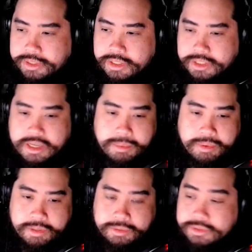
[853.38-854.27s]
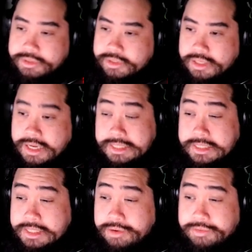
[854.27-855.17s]
this time around. At least
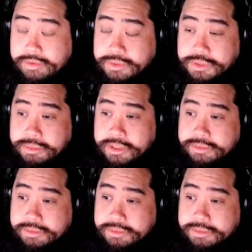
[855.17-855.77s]
that's how it feels to me.